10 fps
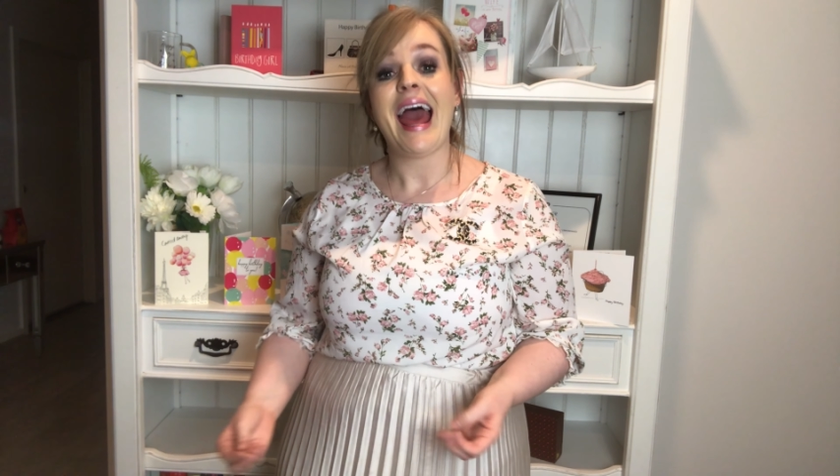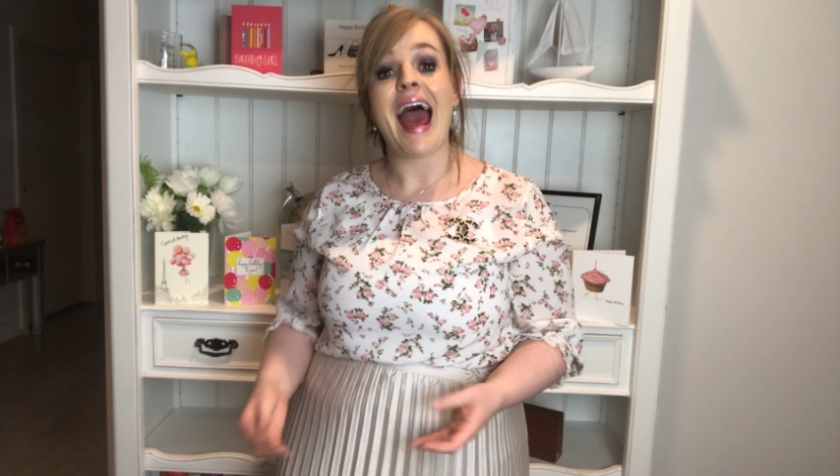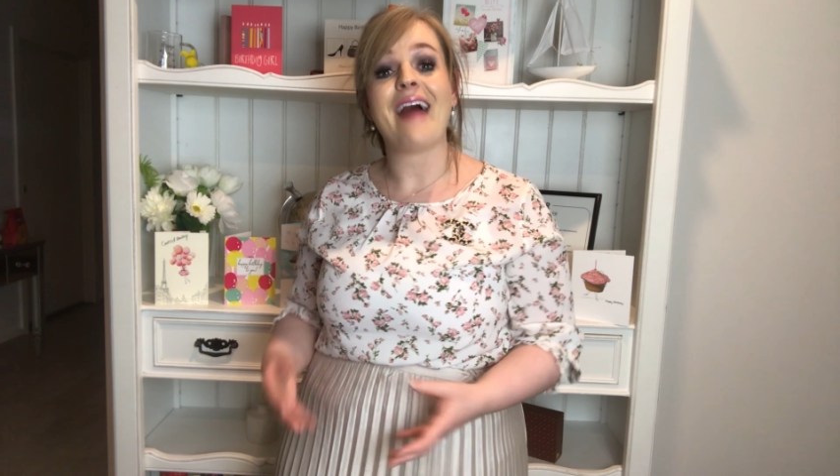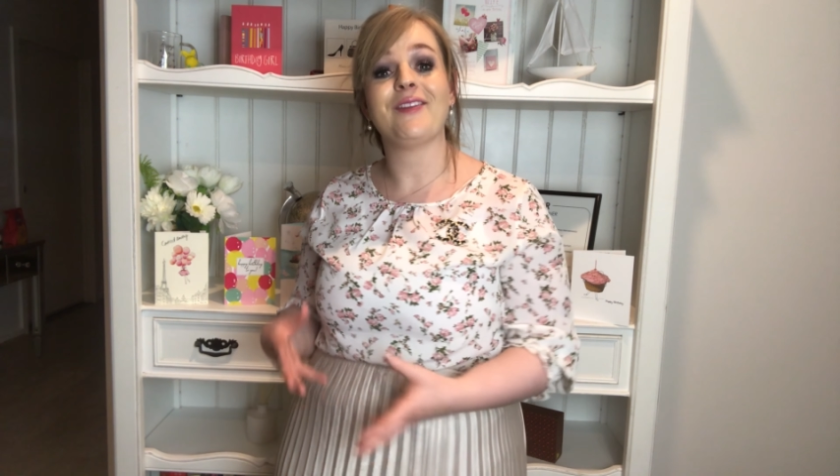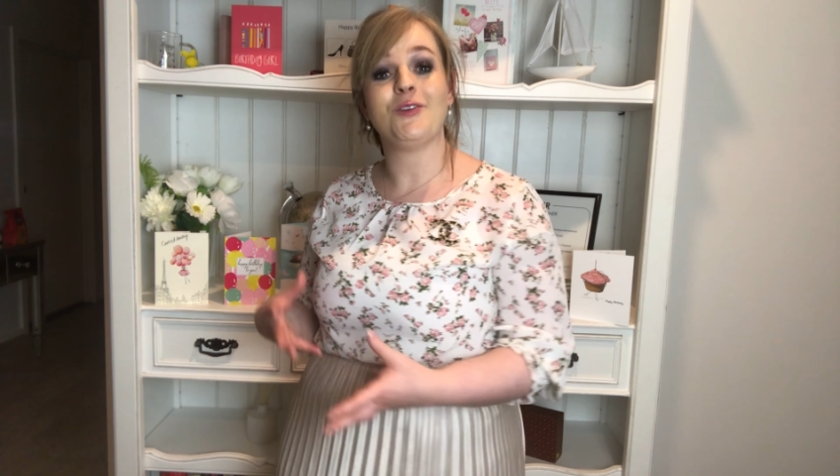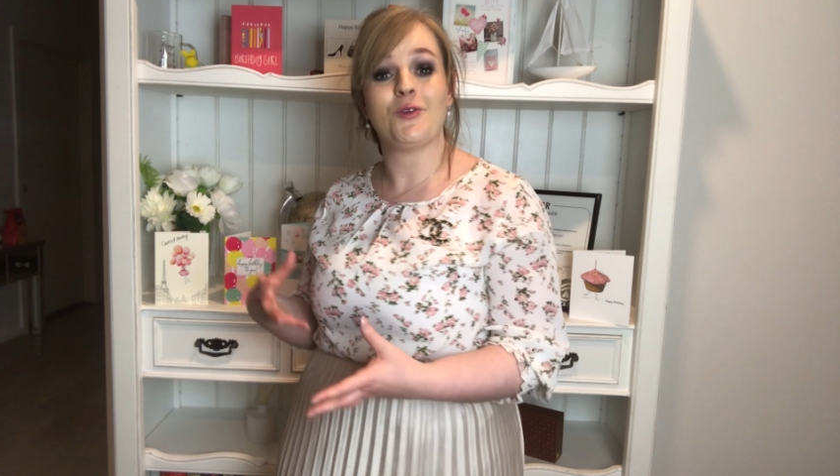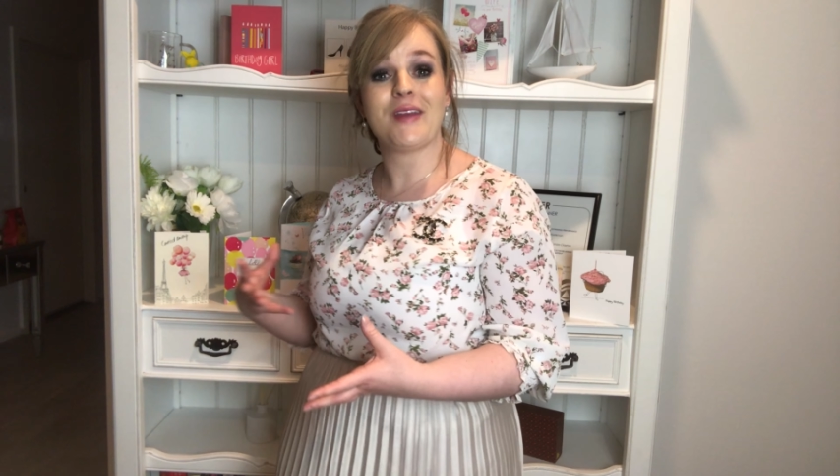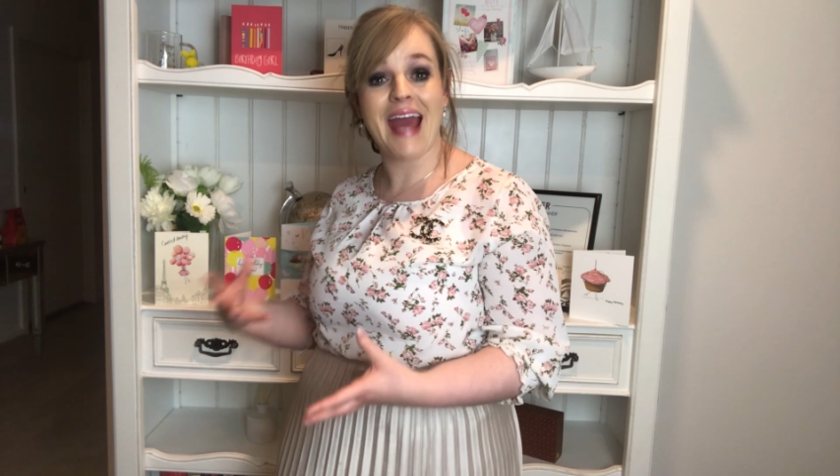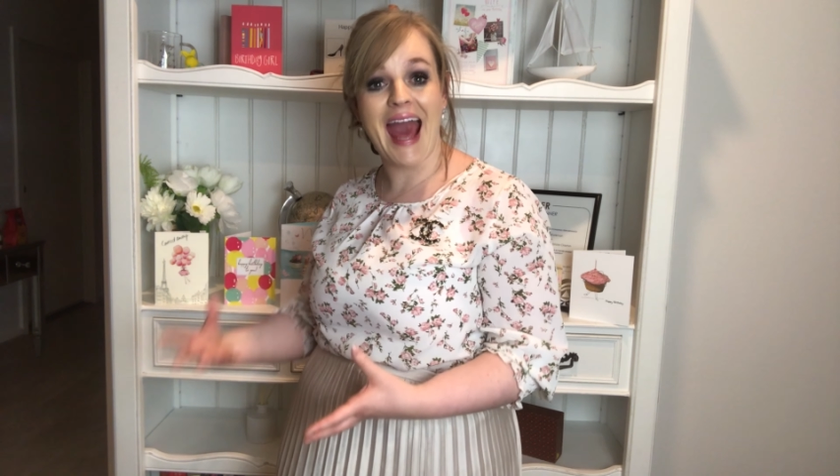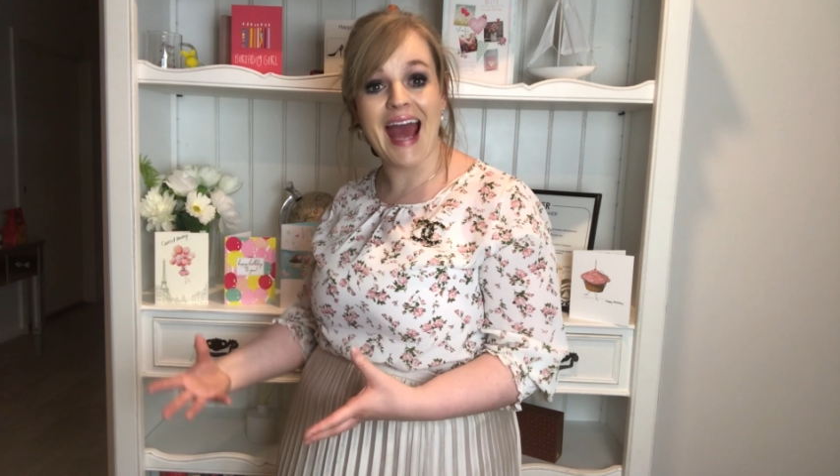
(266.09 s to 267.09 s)
and that you
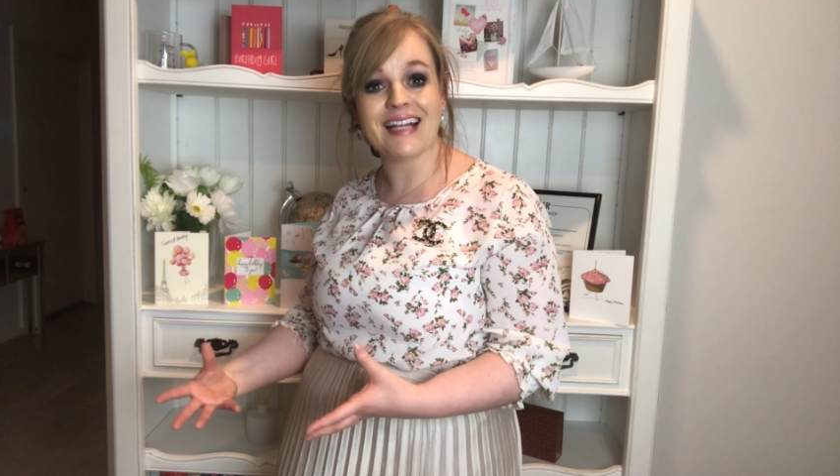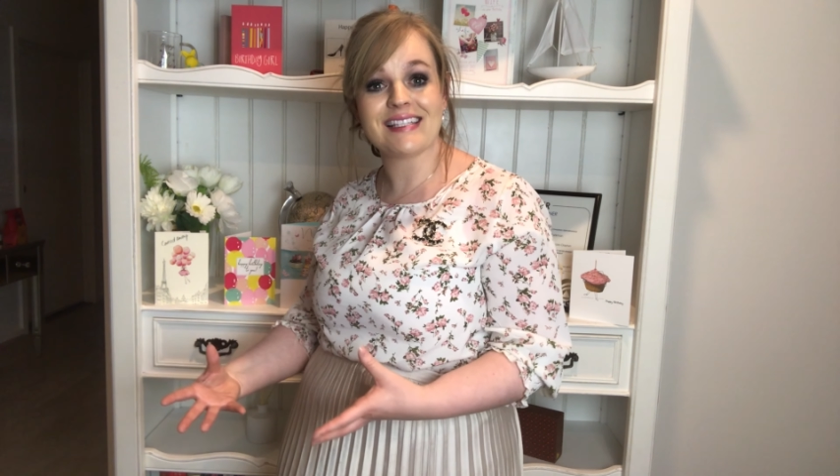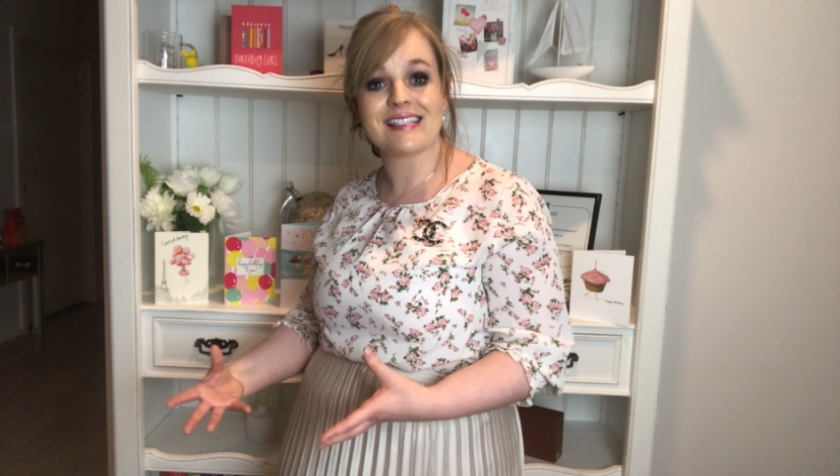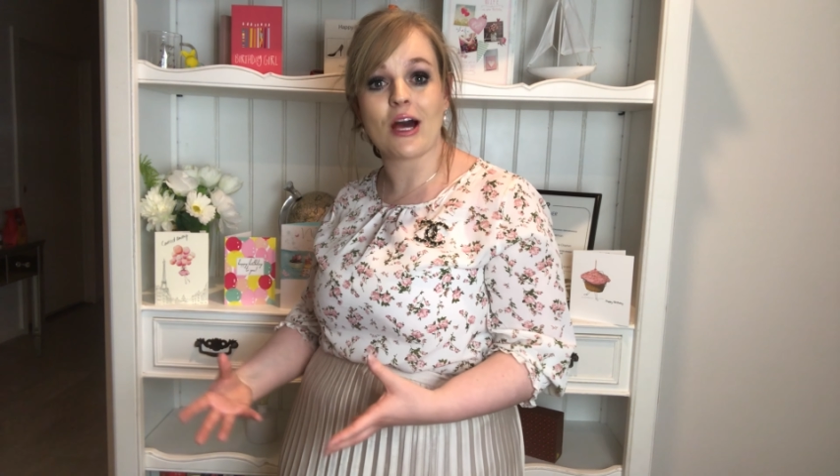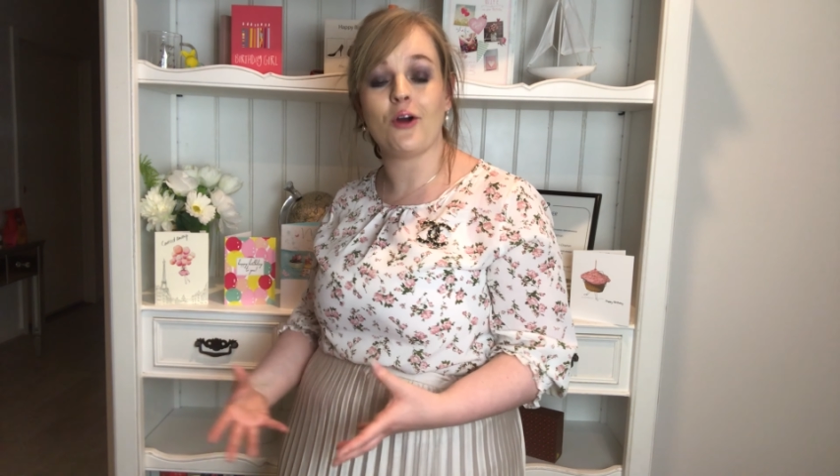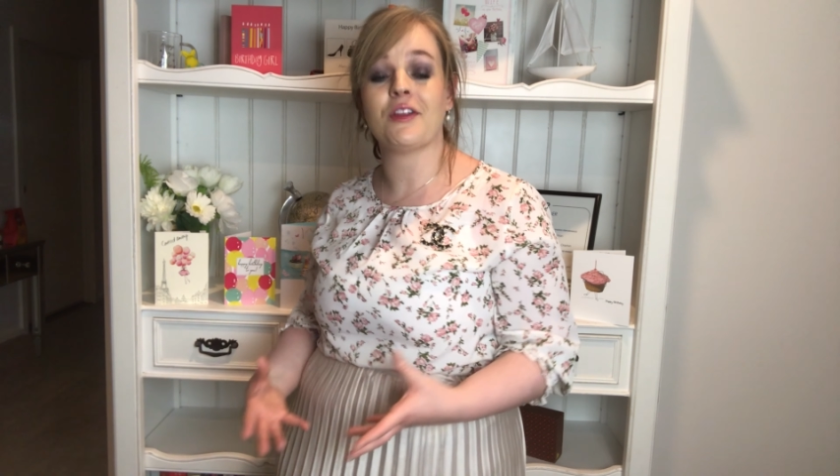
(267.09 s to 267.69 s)
can sell,